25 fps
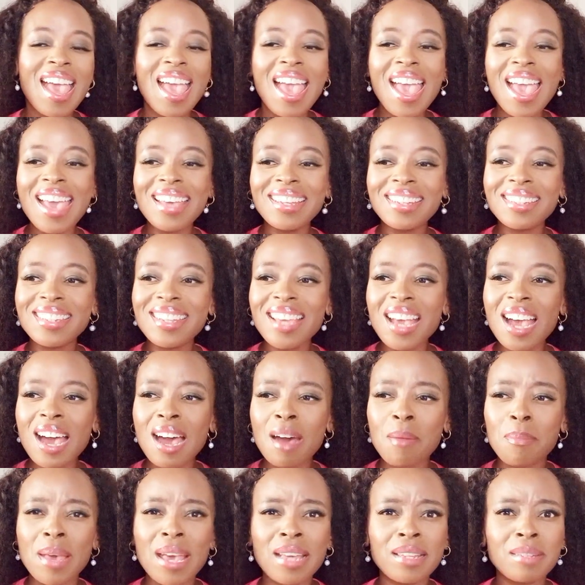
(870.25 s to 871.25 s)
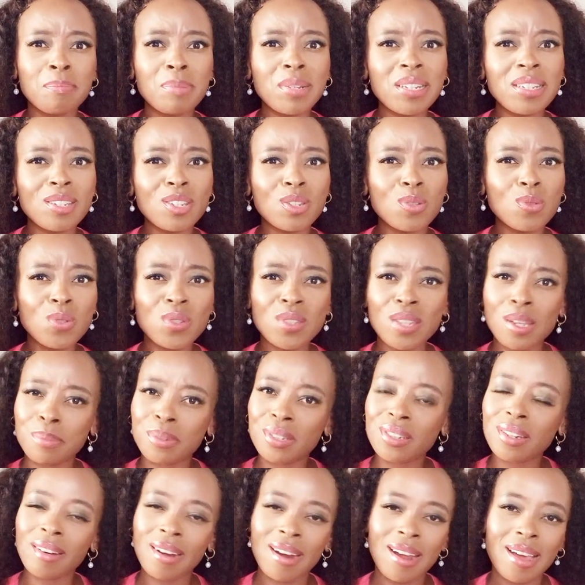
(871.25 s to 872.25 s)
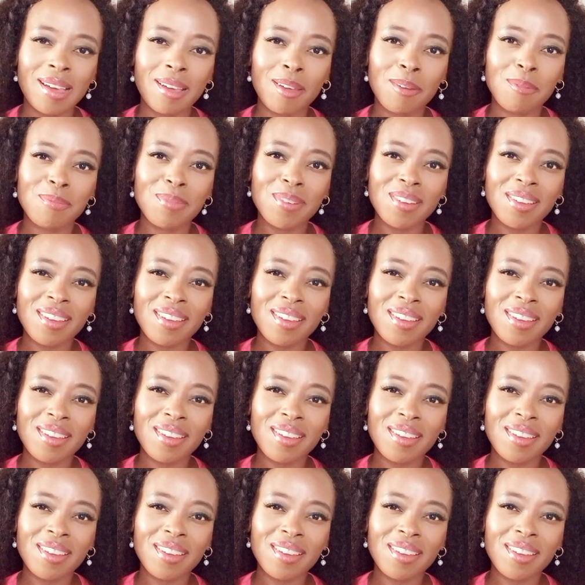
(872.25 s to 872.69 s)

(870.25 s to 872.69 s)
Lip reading: And yeah, man, please do subscribe.